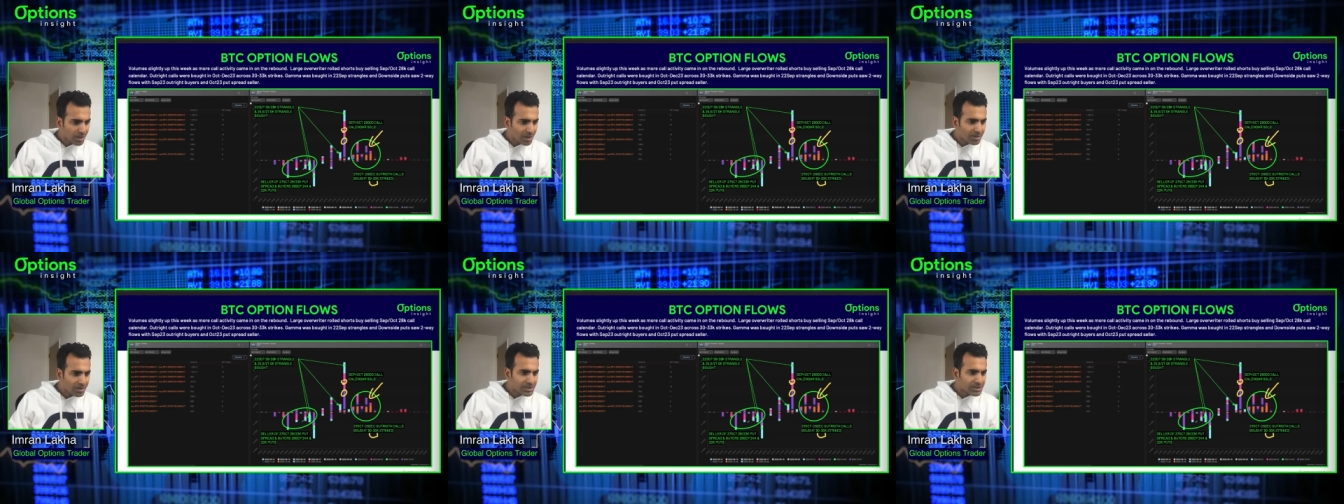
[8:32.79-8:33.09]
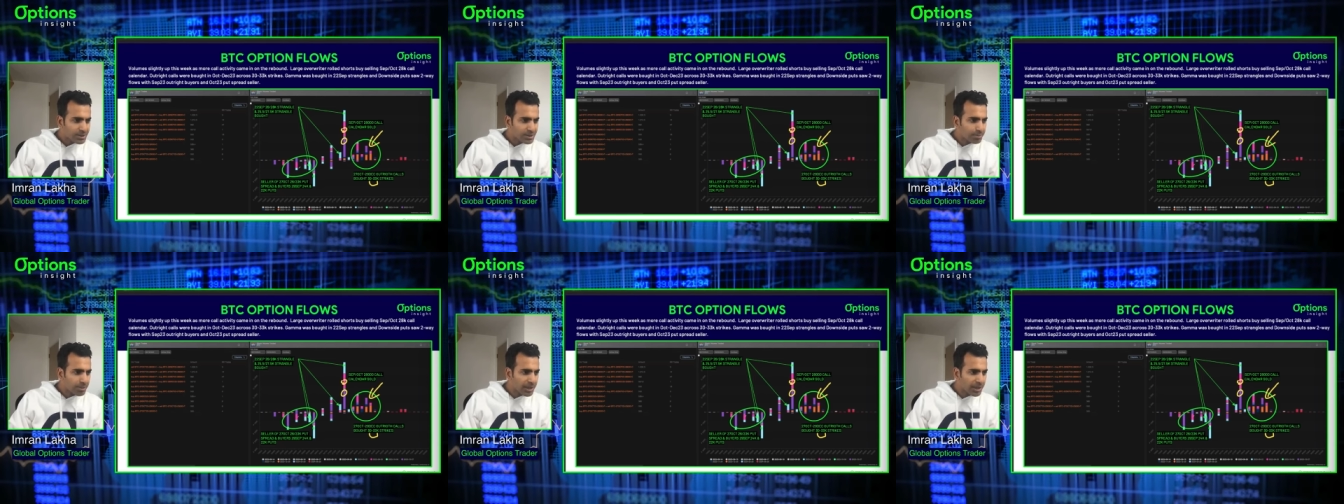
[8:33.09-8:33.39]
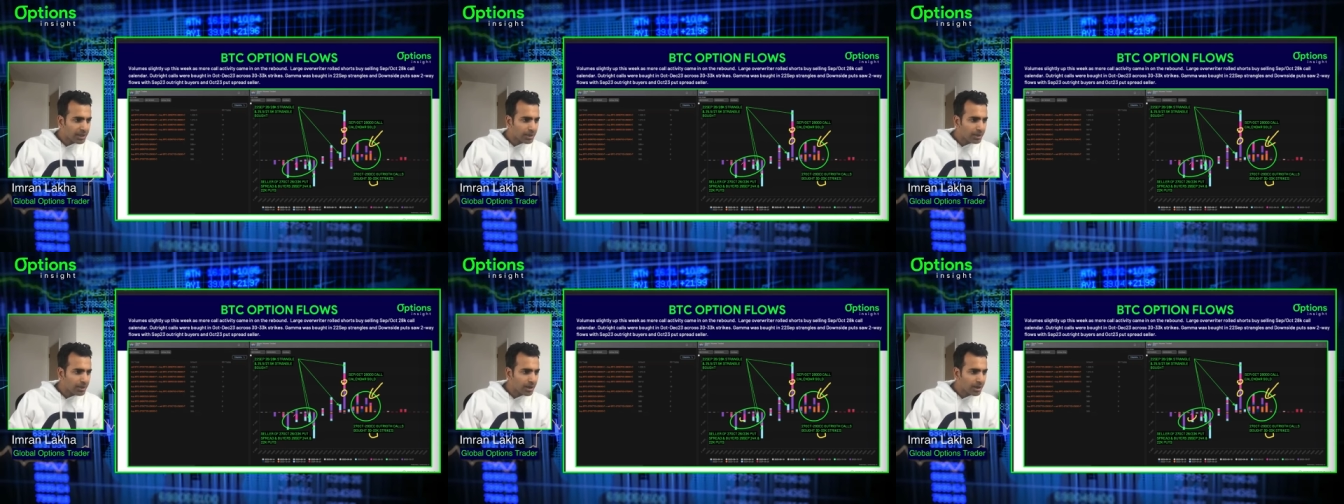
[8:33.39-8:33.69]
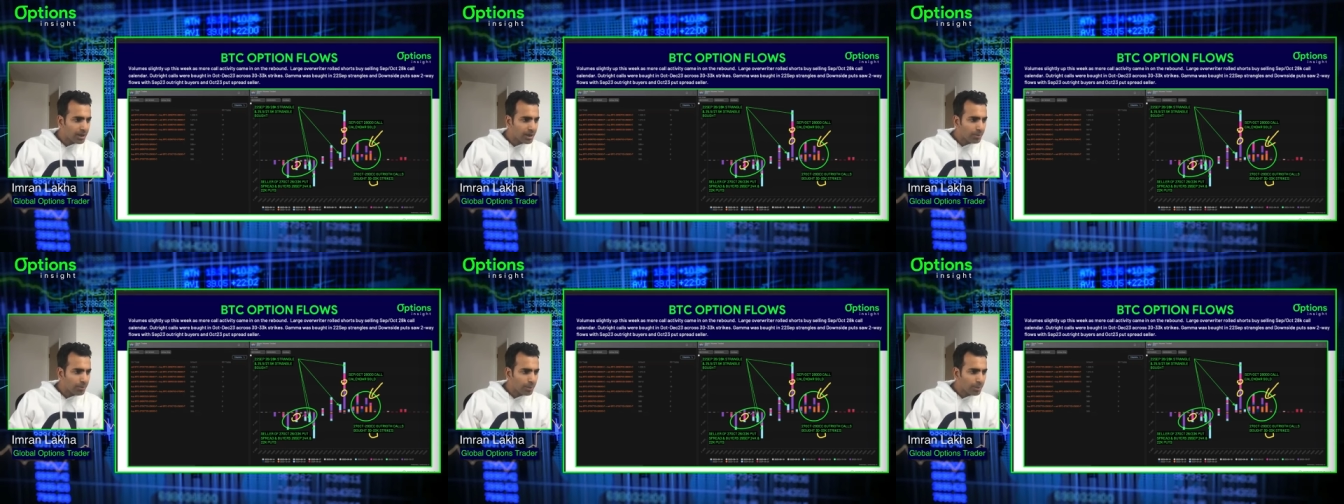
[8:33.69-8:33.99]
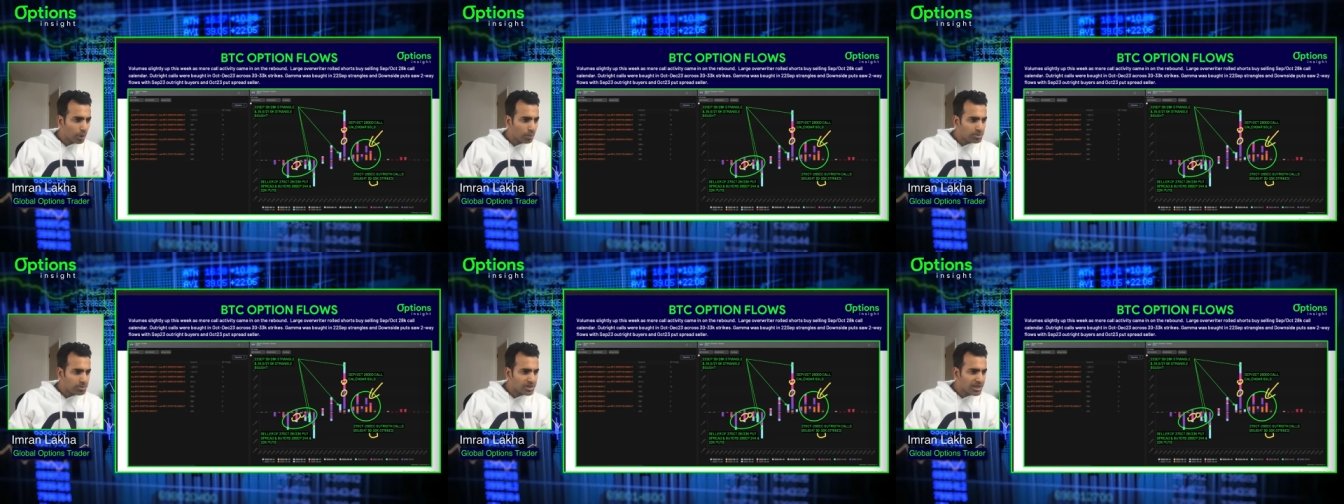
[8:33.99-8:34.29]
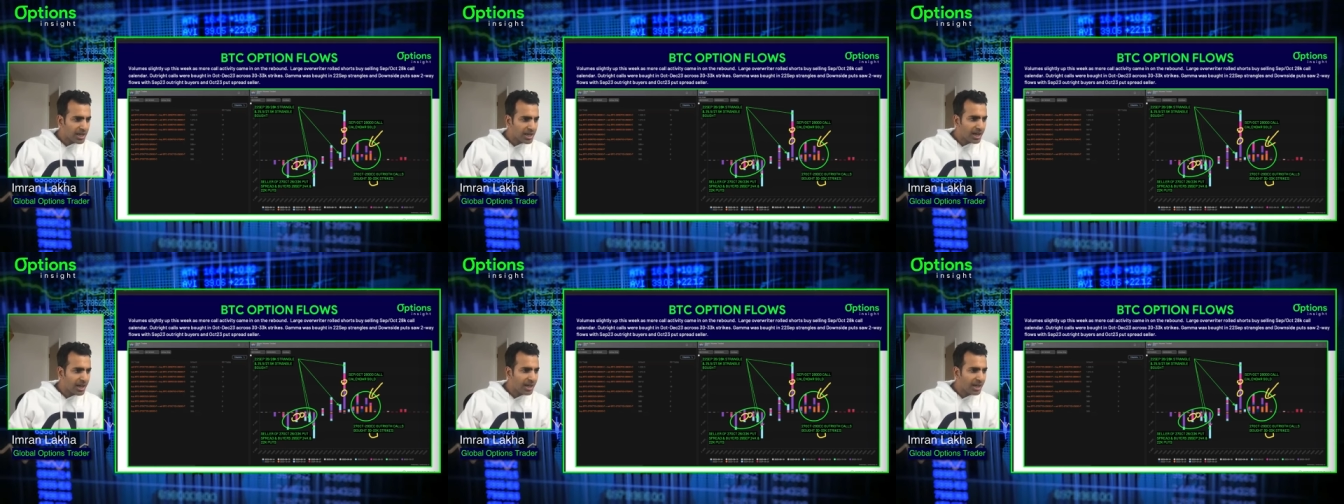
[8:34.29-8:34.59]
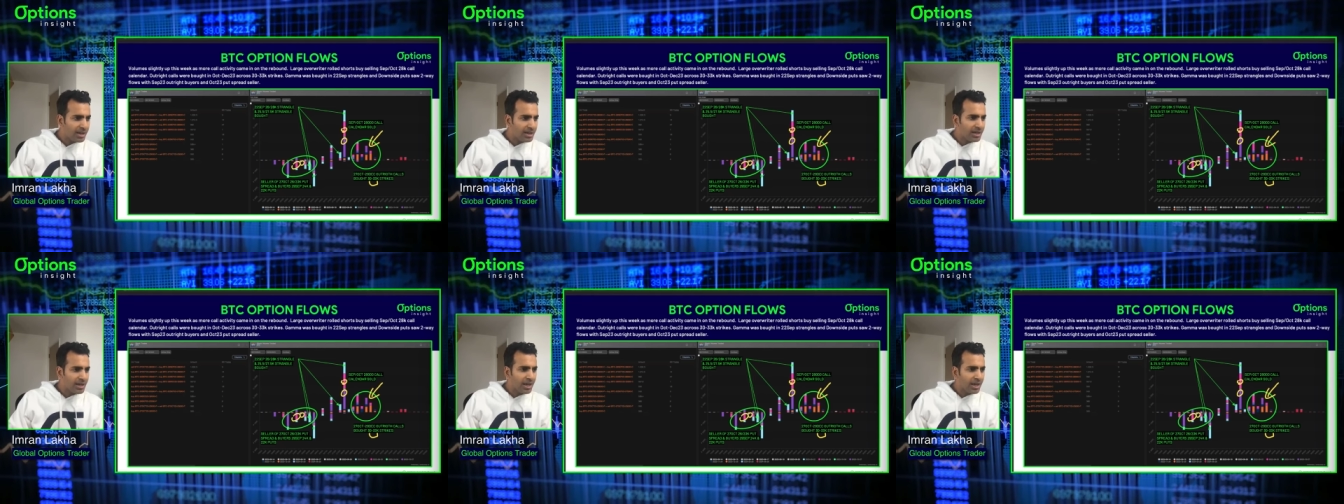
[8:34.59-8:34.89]
That's the pink blobs
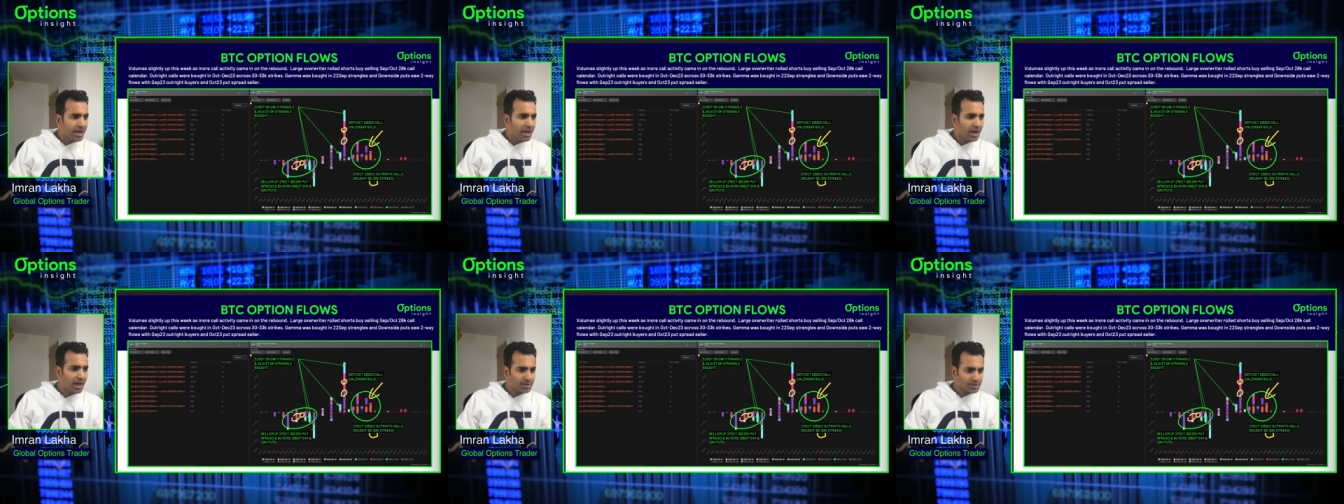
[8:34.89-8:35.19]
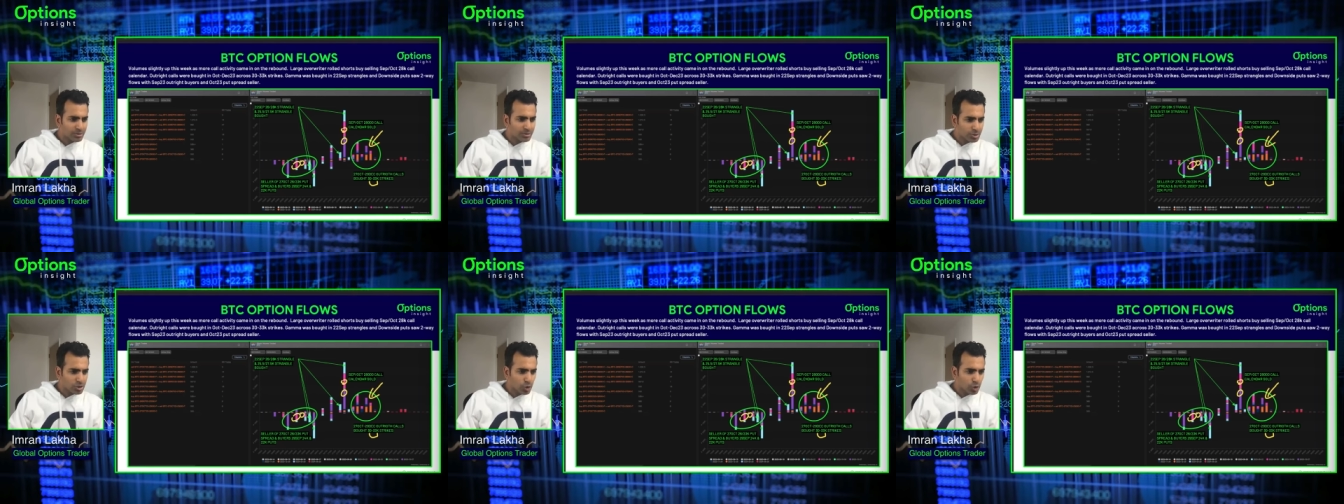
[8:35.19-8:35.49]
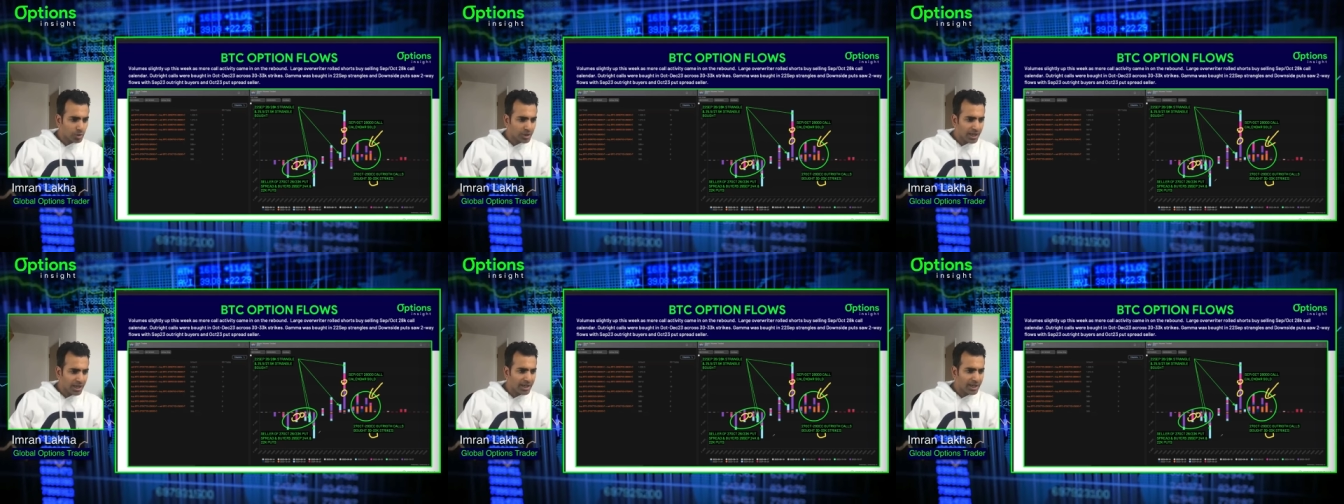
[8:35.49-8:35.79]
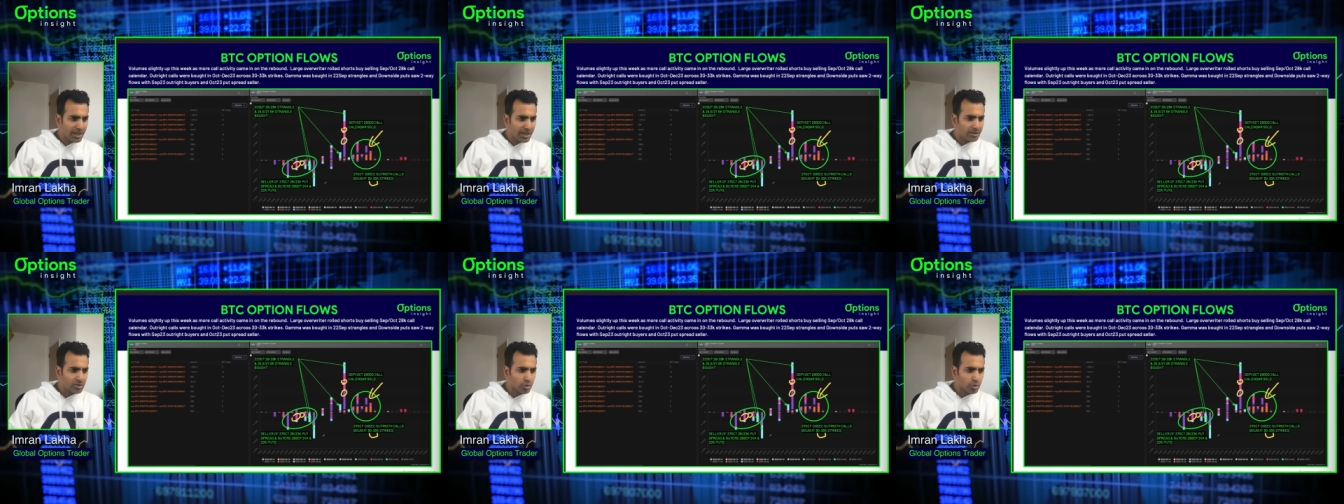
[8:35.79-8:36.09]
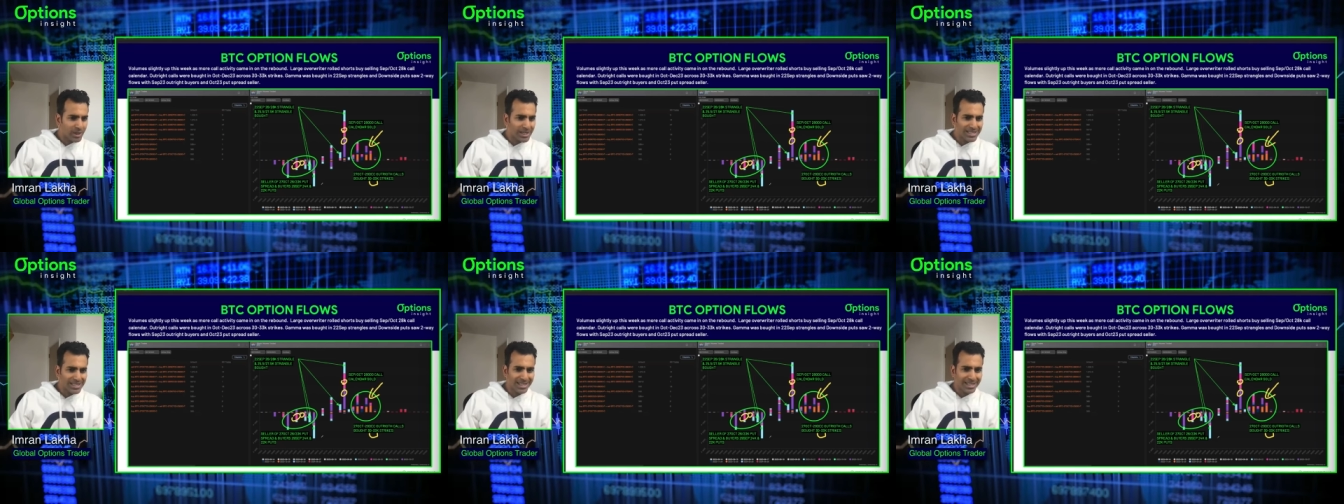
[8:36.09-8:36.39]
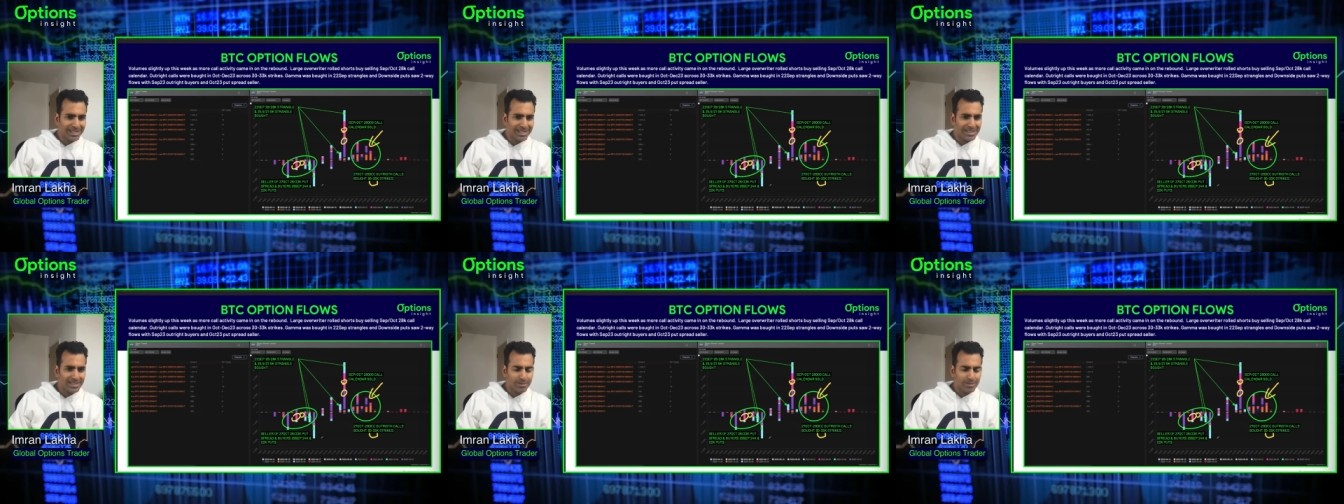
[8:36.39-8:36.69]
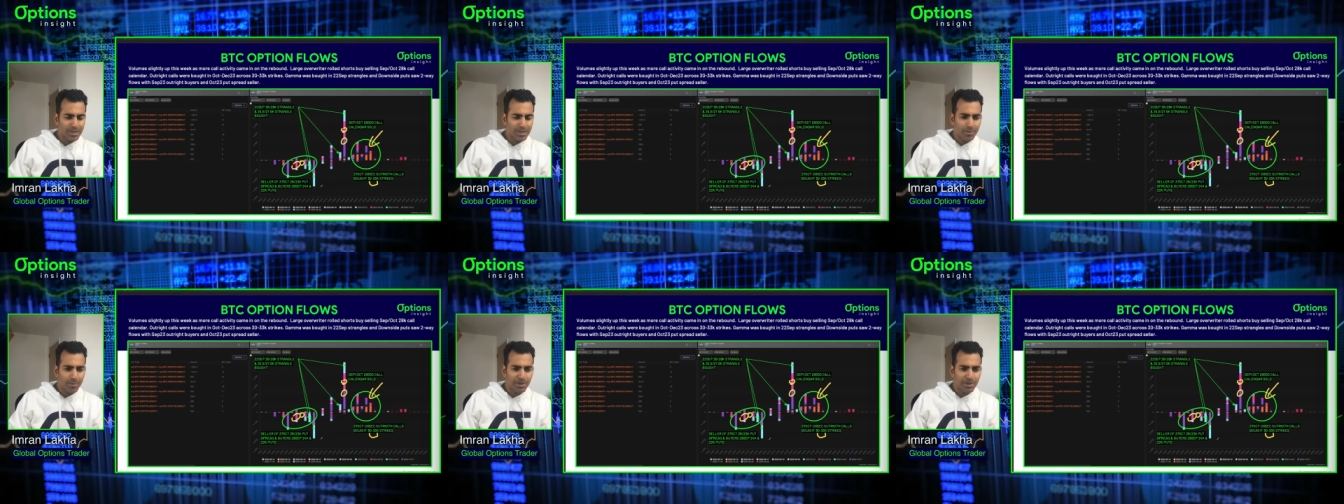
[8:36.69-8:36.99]
there. Uh, some short dated twenty-second of
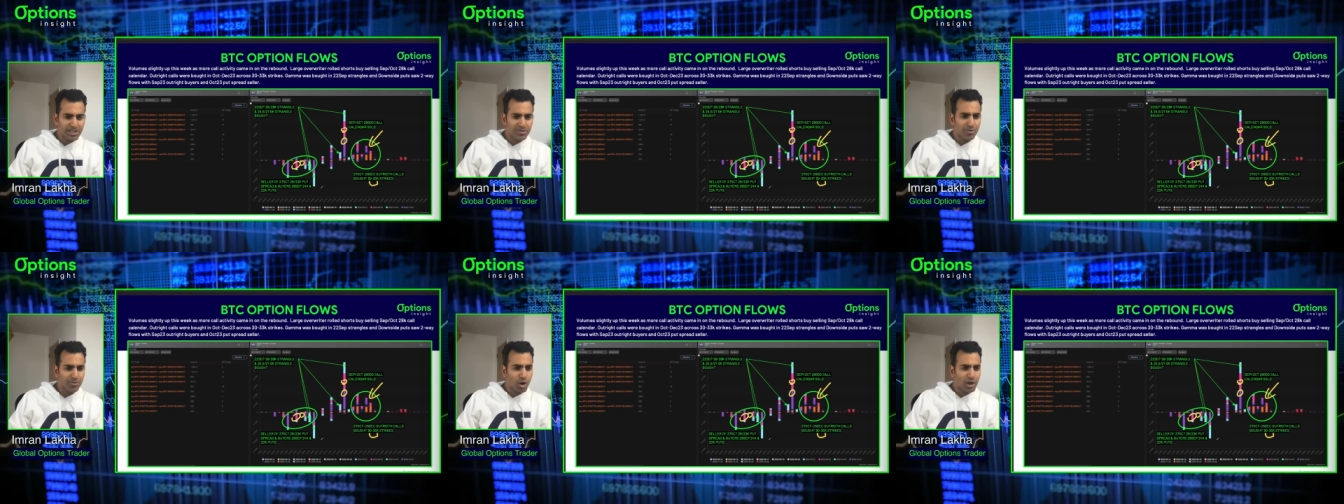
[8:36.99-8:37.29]
September this